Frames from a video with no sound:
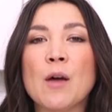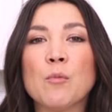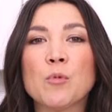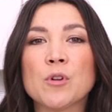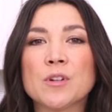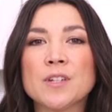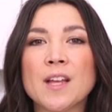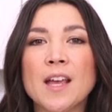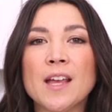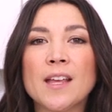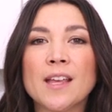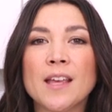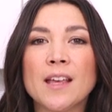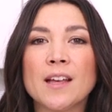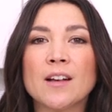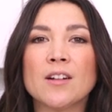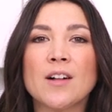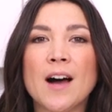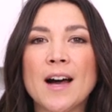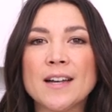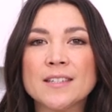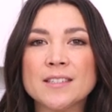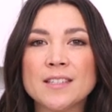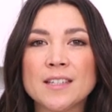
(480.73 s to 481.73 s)
and we're taking
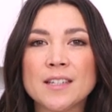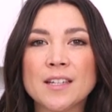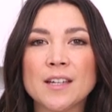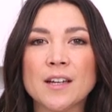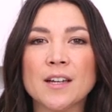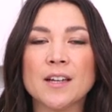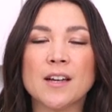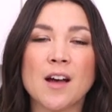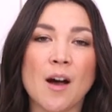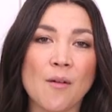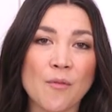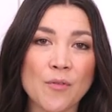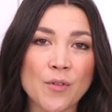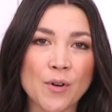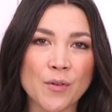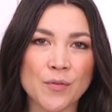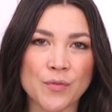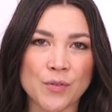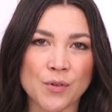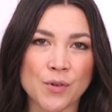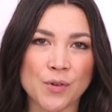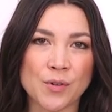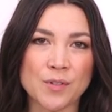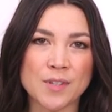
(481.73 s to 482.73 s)
classic comfort
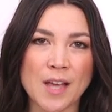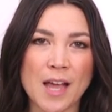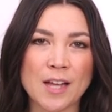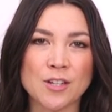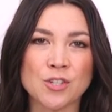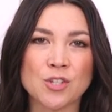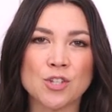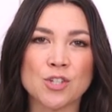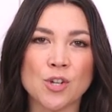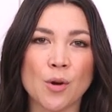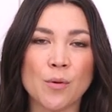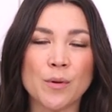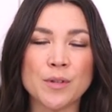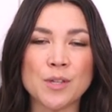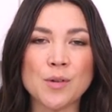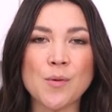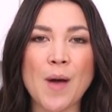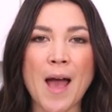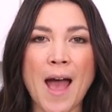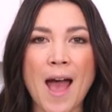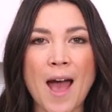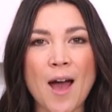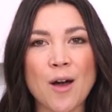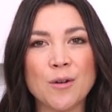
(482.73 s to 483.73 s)
foods and showing you
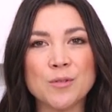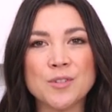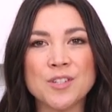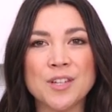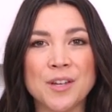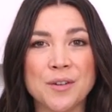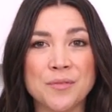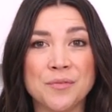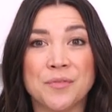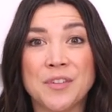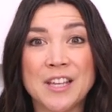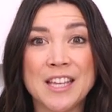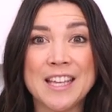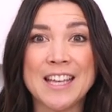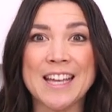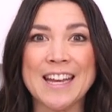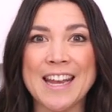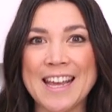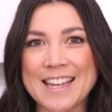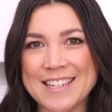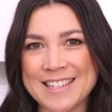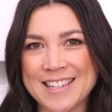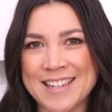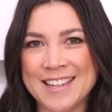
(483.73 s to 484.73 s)
how to vegan
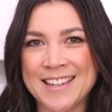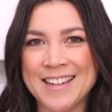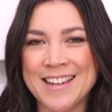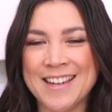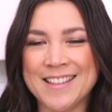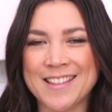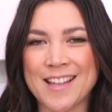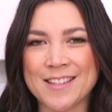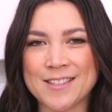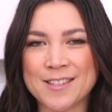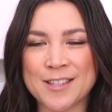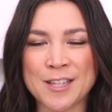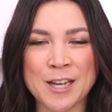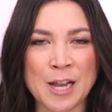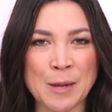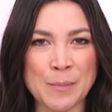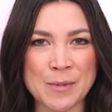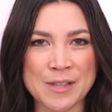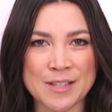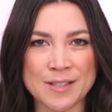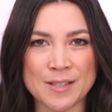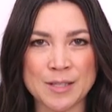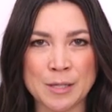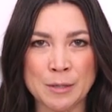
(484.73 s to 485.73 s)
it. That's the name
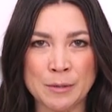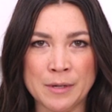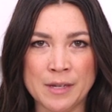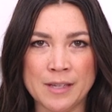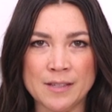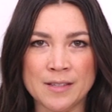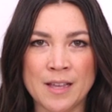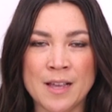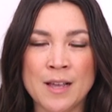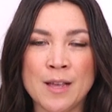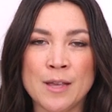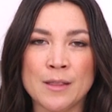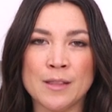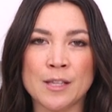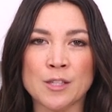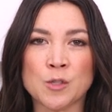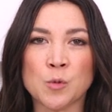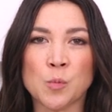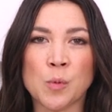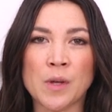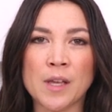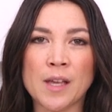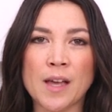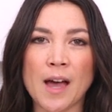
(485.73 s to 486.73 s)
of the series.
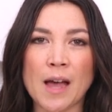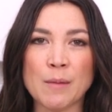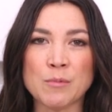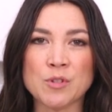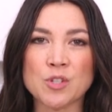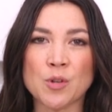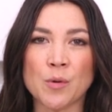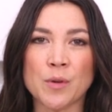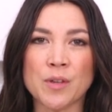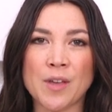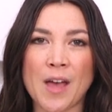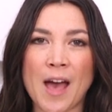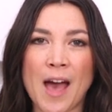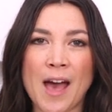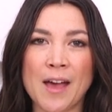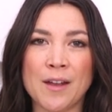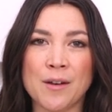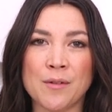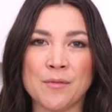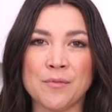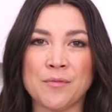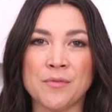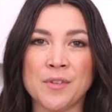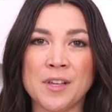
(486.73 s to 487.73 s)
This week I'm showing you how
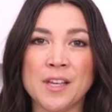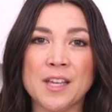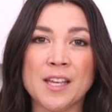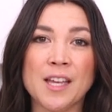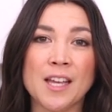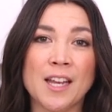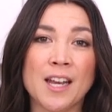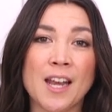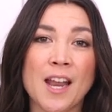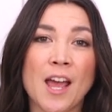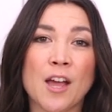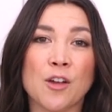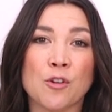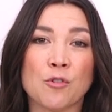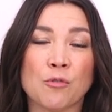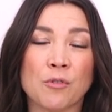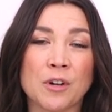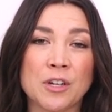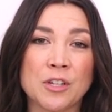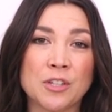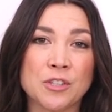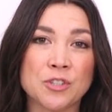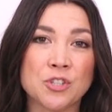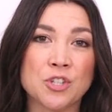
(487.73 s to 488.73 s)
to vegan
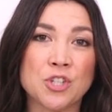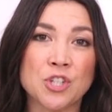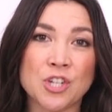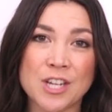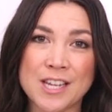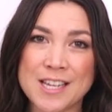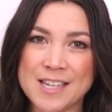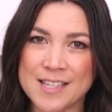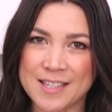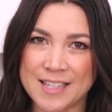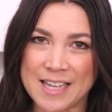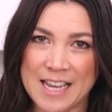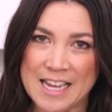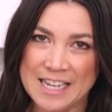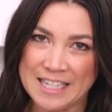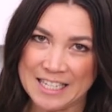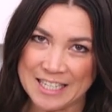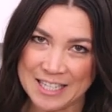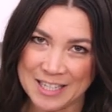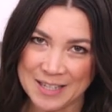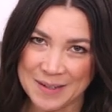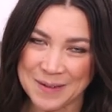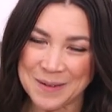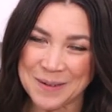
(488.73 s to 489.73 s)
grilled cheese
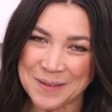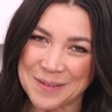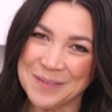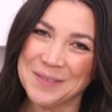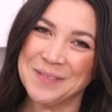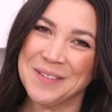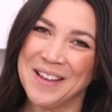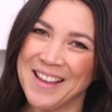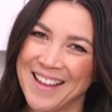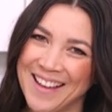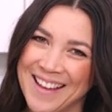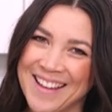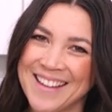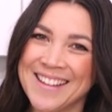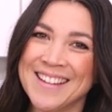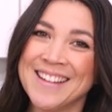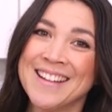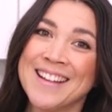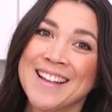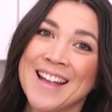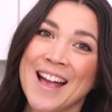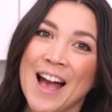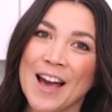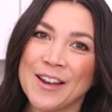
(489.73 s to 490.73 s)
it.
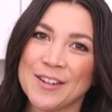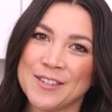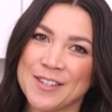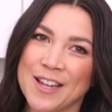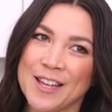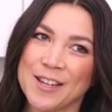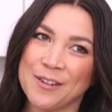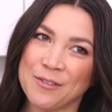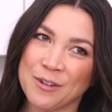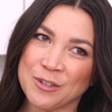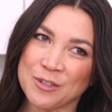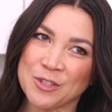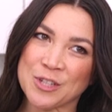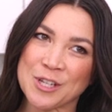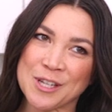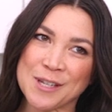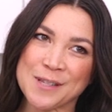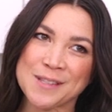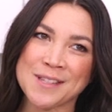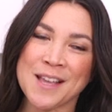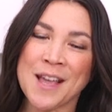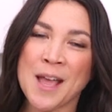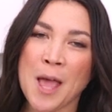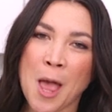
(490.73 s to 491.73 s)
How to take grilled
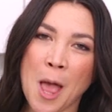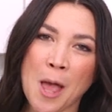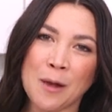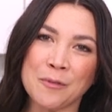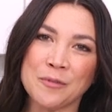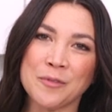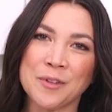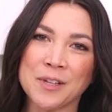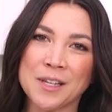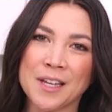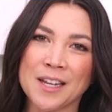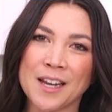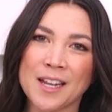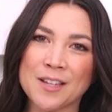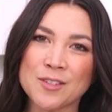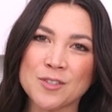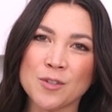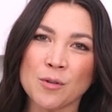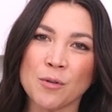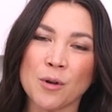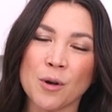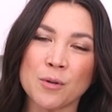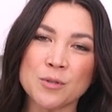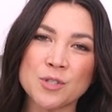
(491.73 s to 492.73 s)
cheese and vegan it.
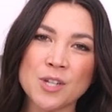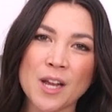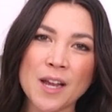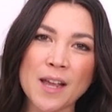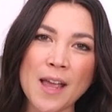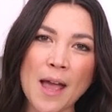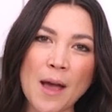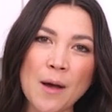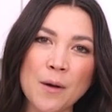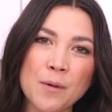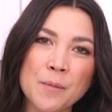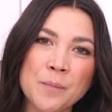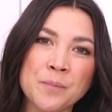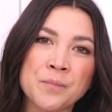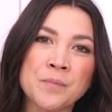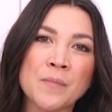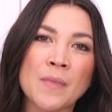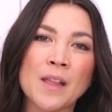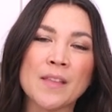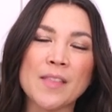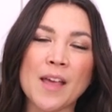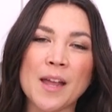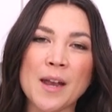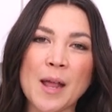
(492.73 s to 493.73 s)
So go check out
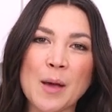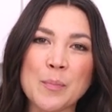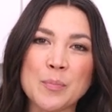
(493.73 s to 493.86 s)
that